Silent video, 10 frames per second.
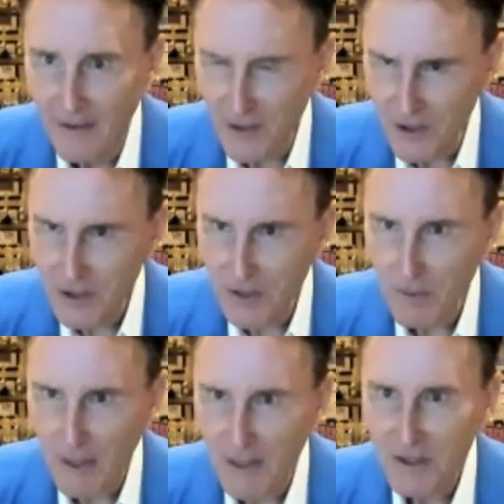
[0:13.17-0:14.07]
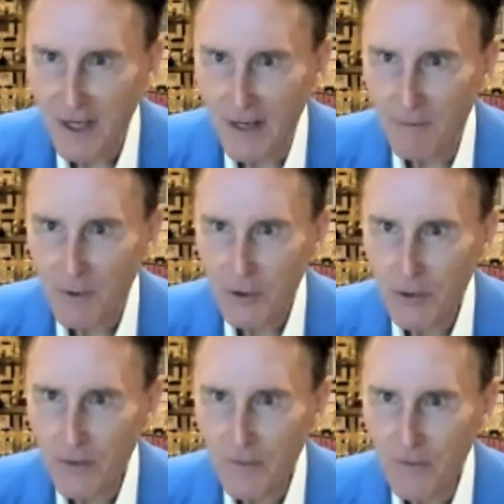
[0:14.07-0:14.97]
This is the place to come
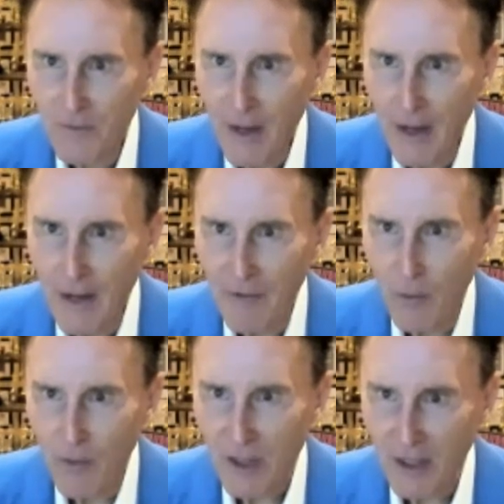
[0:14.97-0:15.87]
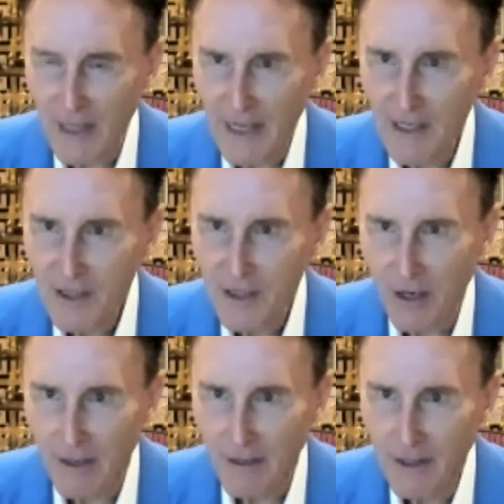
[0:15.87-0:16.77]
to if you want the latest
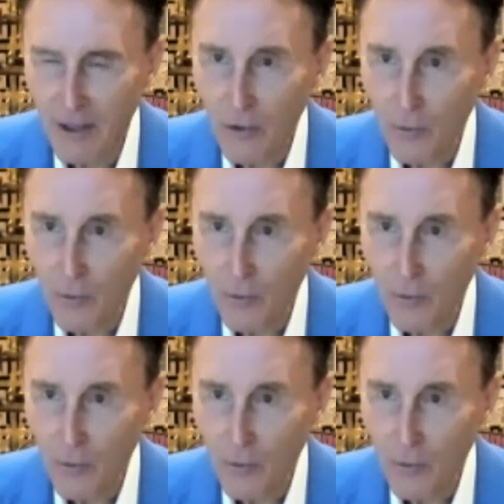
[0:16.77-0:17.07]
on